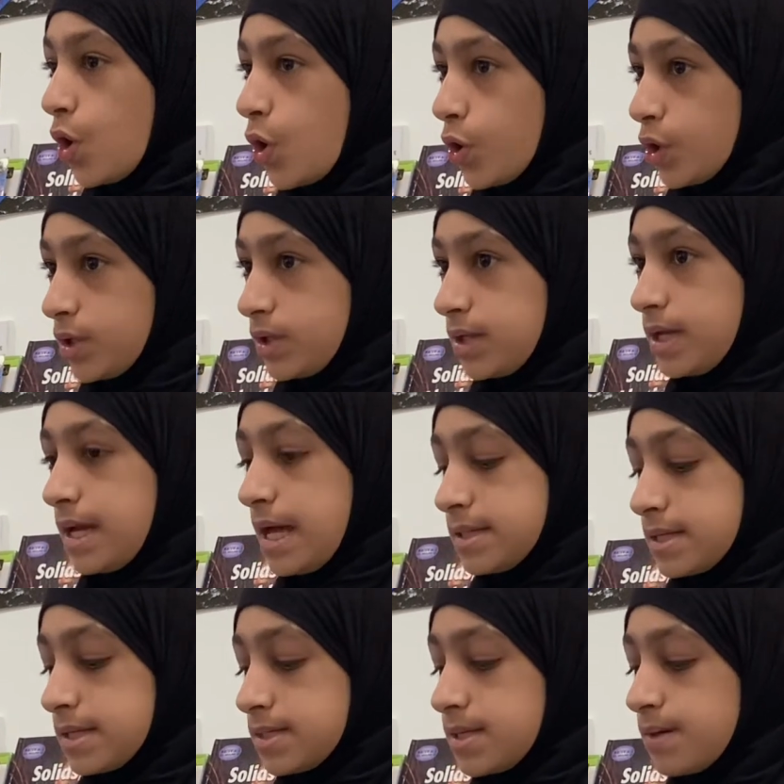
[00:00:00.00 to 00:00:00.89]
Horton
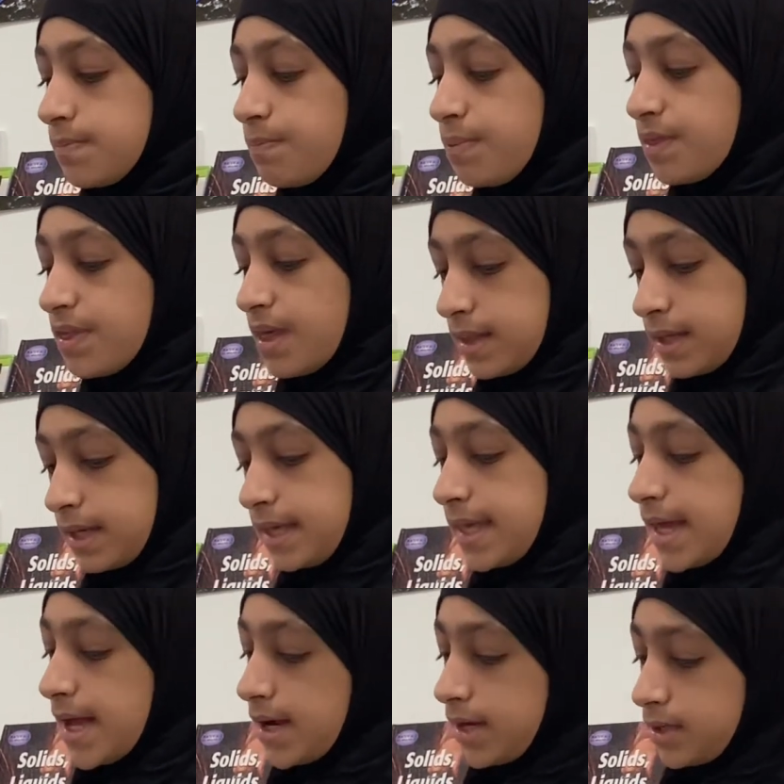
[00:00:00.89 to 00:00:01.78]
as a sympathetic
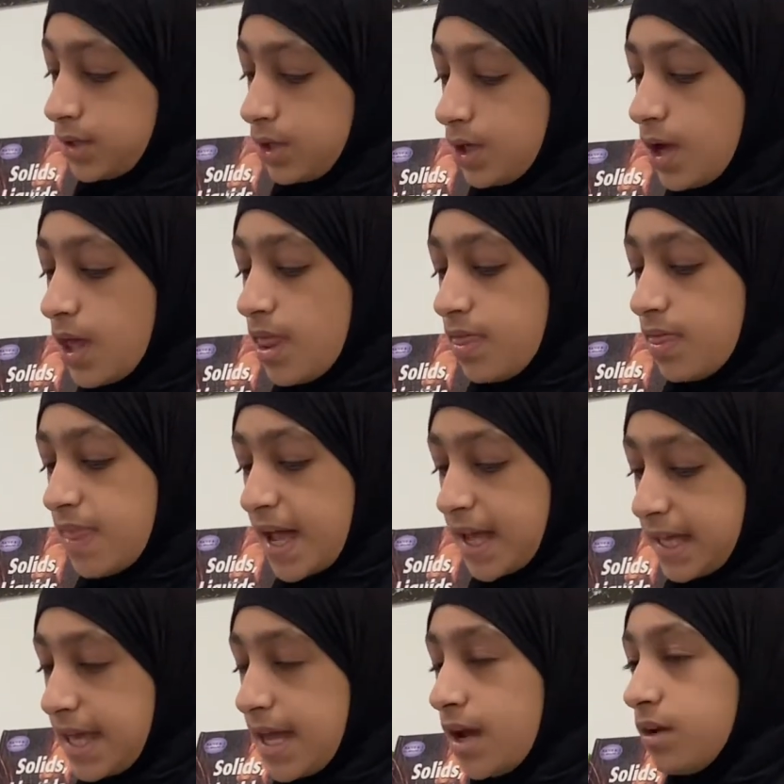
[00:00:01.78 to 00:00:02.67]
character
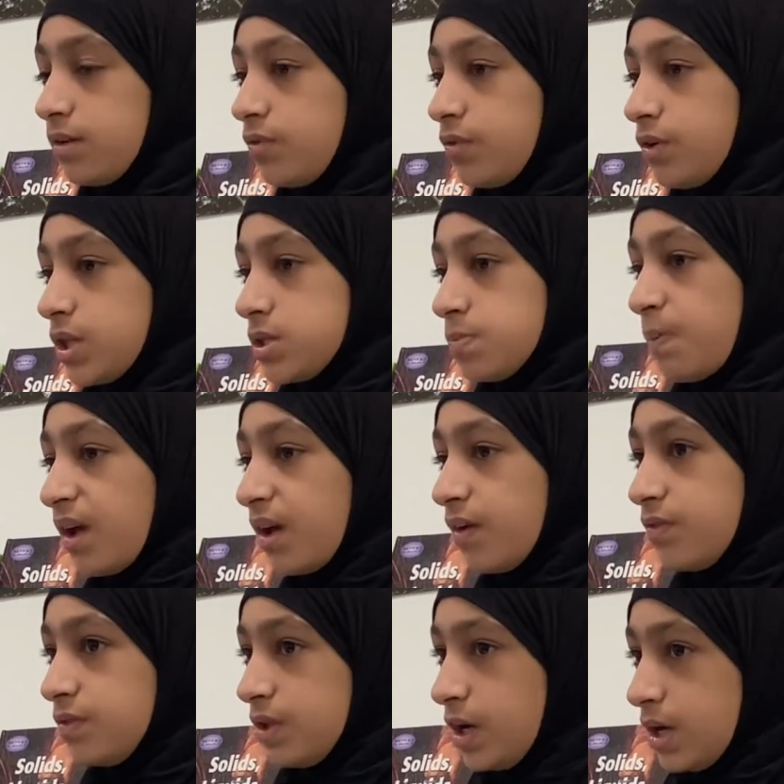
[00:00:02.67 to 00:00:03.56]
that cared for the speck
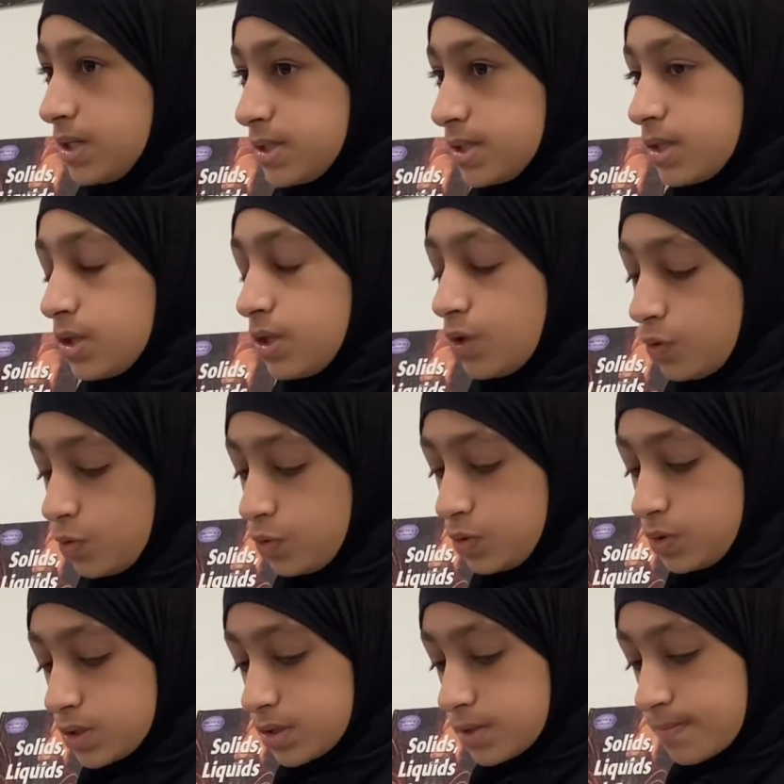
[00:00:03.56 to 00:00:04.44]
of dust, the
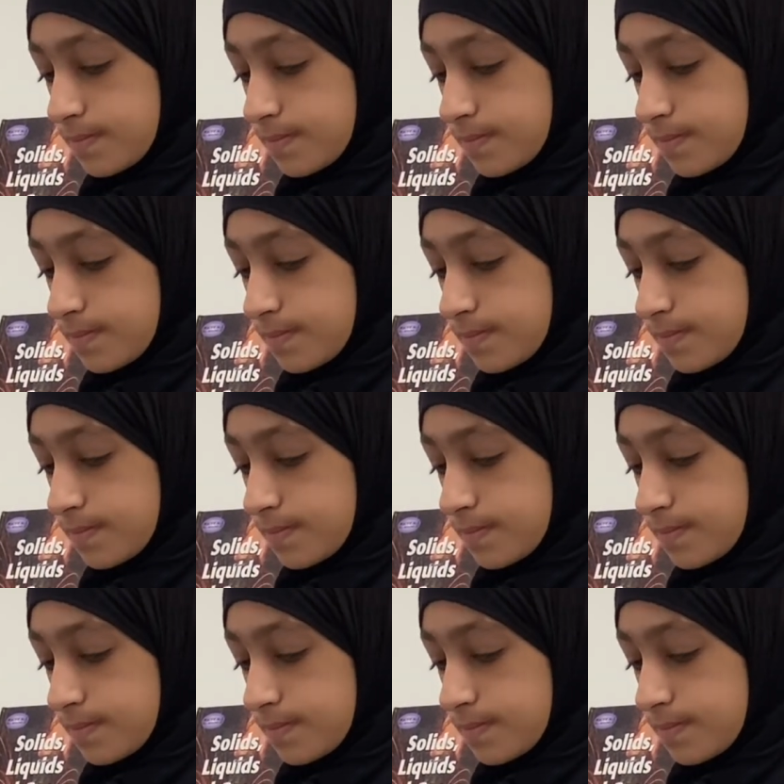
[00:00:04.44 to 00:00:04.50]
Who's.